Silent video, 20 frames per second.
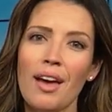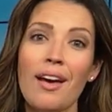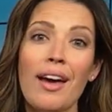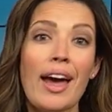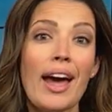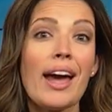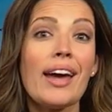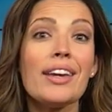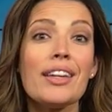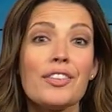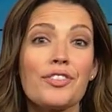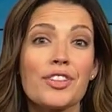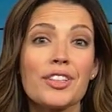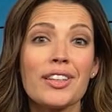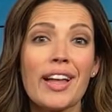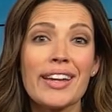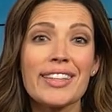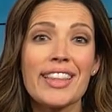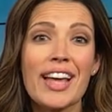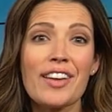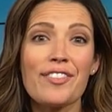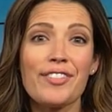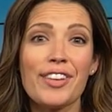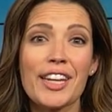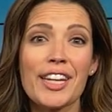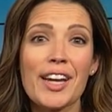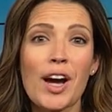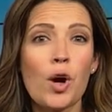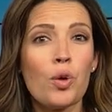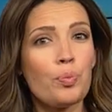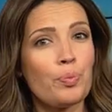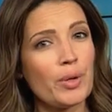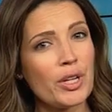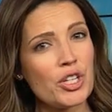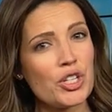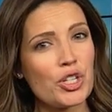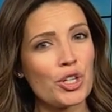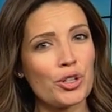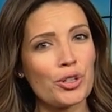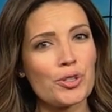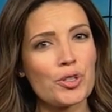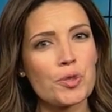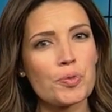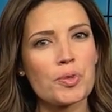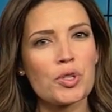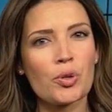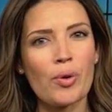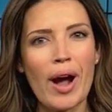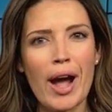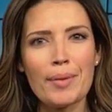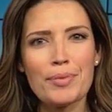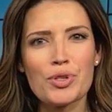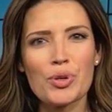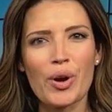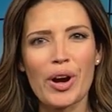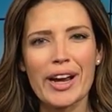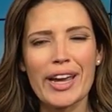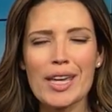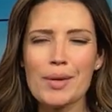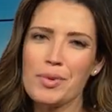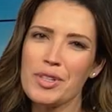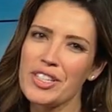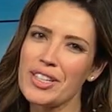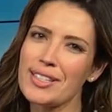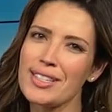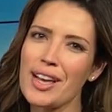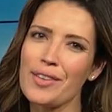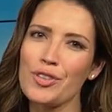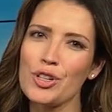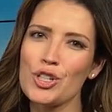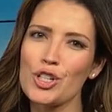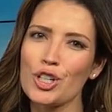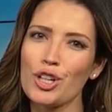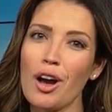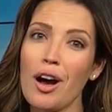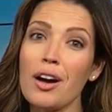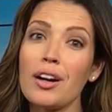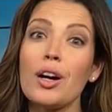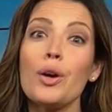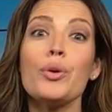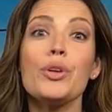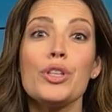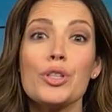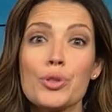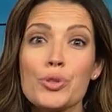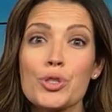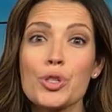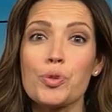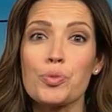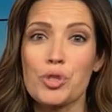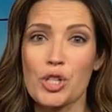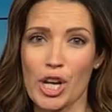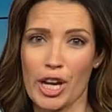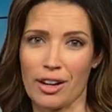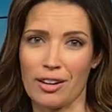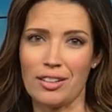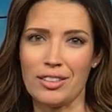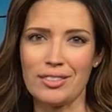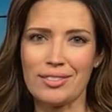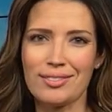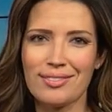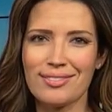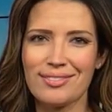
Hey, if you like that video, be sure to subscribe to our ABC7 Chicago YouTube channel.